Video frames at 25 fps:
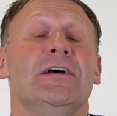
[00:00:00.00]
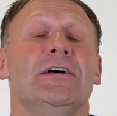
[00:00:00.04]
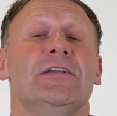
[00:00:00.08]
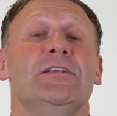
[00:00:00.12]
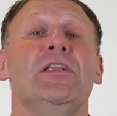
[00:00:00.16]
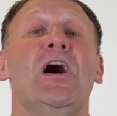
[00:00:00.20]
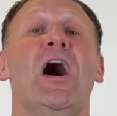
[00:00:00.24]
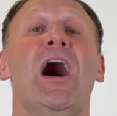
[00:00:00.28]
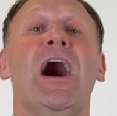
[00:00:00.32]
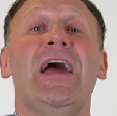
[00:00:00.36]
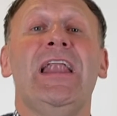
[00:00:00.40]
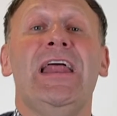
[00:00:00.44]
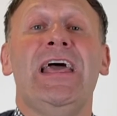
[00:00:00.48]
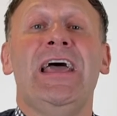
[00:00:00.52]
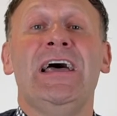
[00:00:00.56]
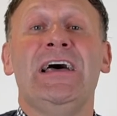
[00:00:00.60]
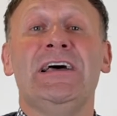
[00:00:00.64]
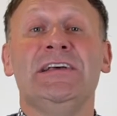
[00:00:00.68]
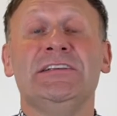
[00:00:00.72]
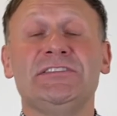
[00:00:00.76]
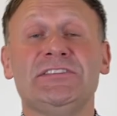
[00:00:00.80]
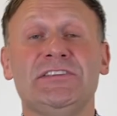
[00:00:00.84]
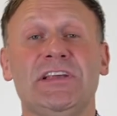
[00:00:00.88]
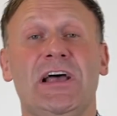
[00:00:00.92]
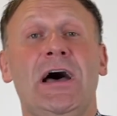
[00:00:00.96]
not
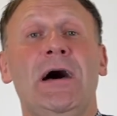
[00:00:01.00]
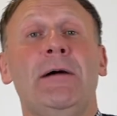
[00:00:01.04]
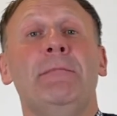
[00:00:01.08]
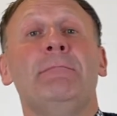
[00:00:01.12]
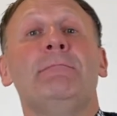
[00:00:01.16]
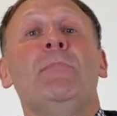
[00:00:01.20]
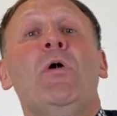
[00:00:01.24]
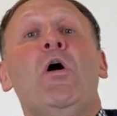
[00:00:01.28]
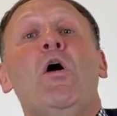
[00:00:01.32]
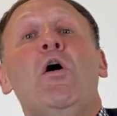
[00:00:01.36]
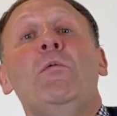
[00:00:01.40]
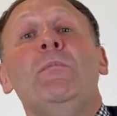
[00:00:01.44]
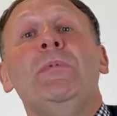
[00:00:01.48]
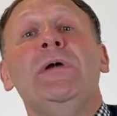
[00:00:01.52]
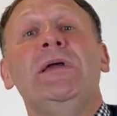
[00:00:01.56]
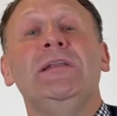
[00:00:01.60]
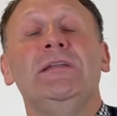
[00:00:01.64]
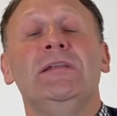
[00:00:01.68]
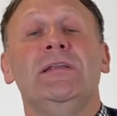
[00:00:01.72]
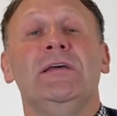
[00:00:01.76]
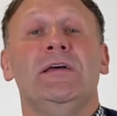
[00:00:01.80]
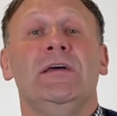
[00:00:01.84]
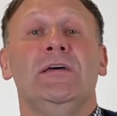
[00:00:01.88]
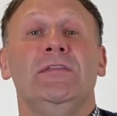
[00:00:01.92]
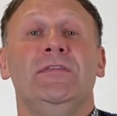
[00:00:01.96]
as a
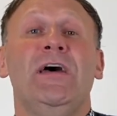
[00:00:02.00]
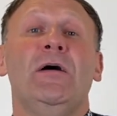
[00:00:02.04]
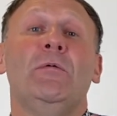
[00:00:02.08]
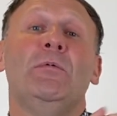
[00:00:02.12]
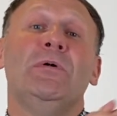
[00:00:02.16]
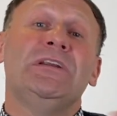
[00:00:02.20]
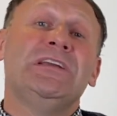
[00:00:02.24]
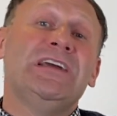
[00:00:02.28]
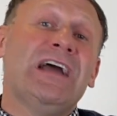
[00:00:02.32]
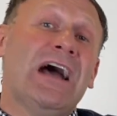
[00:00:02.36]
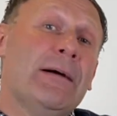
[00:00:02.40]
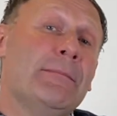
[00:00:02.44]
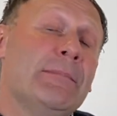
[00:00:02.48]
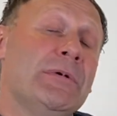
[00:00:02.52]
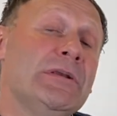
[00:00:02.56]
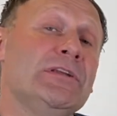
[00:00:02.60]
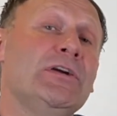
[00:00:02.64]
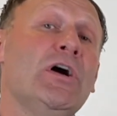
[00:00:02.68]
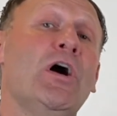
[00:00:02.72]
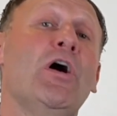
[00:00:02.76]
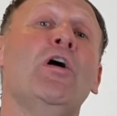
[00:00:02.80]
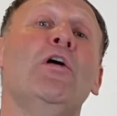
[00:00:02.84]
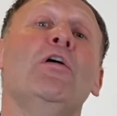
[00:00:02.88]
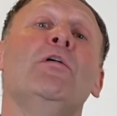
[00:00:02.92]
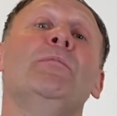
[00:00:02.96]
moment that would come and
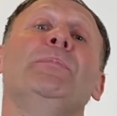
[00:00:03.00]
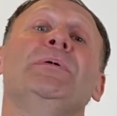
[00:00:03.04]
go,